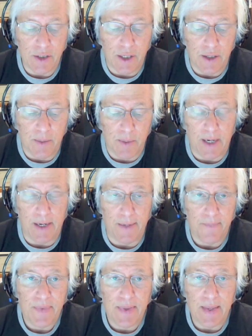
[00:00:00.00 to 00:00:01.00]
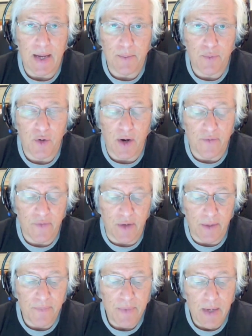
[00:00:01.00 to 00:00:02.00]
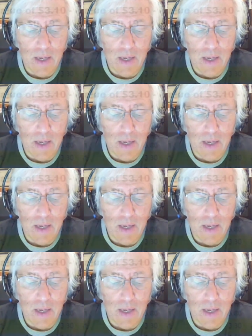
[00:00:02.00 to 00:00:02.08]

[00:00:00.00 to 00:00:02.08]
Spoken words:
is in the money, not profit.